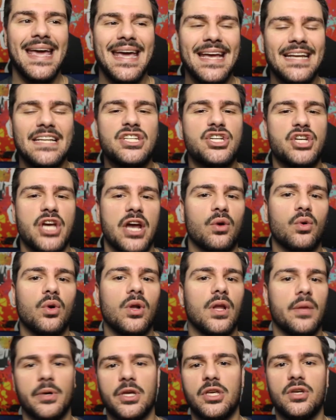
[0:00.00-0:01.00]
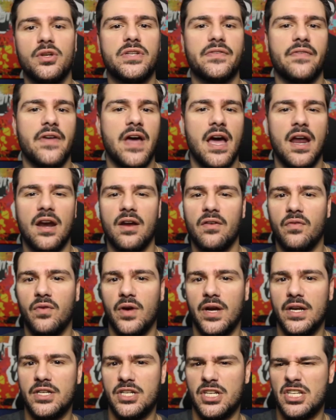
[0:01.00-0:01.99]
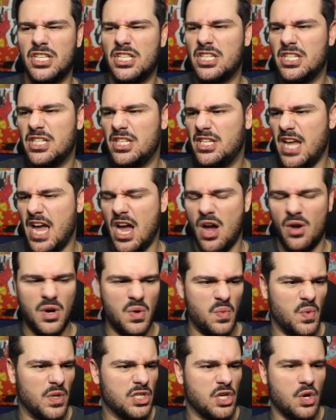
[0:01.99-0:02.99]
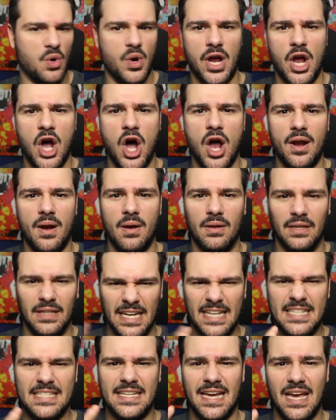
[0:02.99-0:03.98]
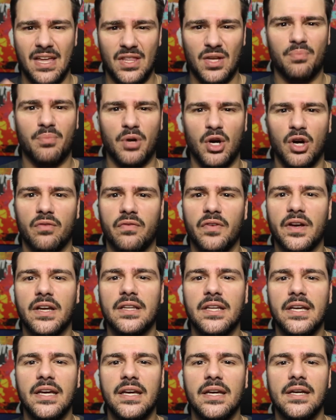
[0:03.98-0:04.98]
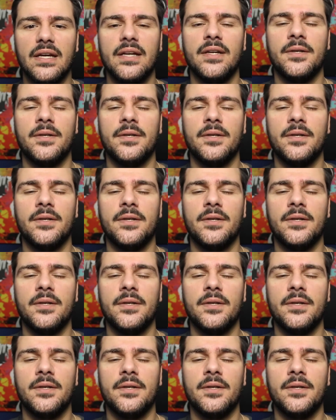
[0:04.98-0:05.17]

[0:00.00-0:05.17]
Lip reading: In general, I'm a huge fan of when just sound and what's going on link together perfectly.